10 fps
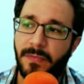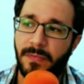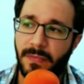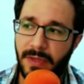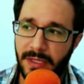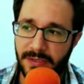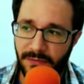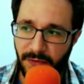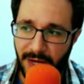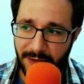these
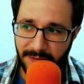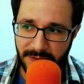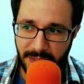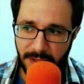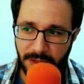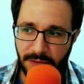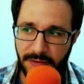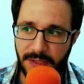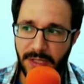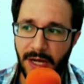five stages of
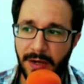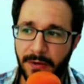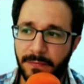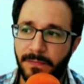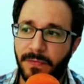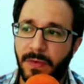desire,